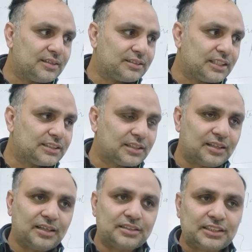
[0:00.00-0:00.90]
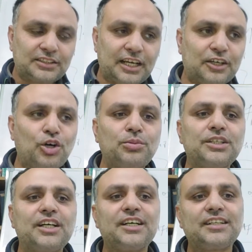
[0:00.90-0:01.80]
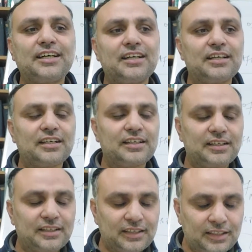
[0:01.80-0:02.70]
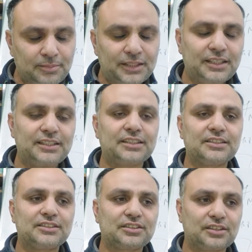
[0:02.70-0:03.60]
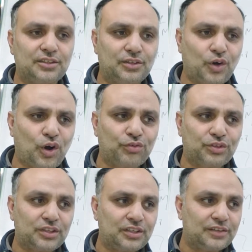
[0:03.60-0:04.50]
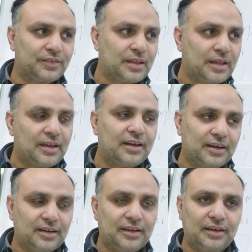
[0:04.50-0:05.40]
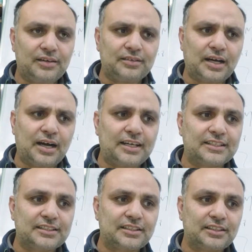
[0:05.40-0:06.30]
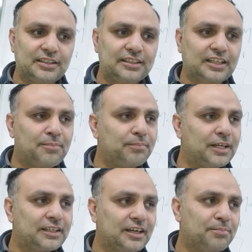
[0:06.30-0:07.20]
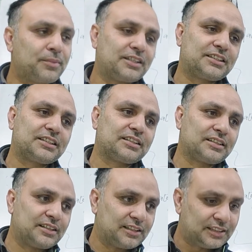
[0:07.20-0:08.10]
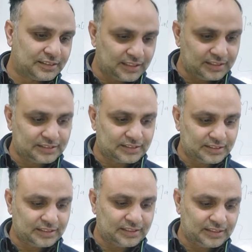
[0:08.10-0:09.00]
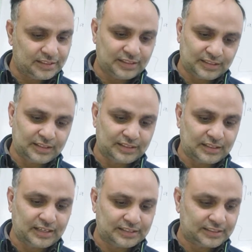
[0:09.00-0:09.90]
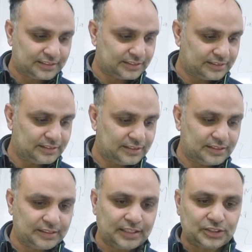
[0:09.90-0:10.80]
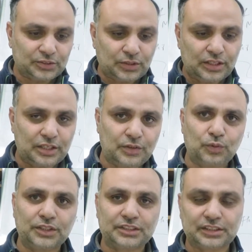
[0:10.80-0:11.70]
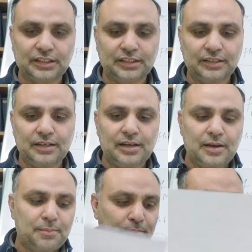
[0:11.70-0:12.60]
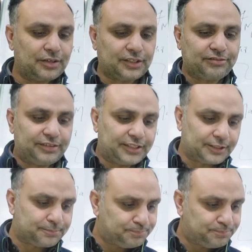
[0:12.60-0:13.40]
just accommodate the limitations of us in encompassing the things? That's it. That's what's part of it.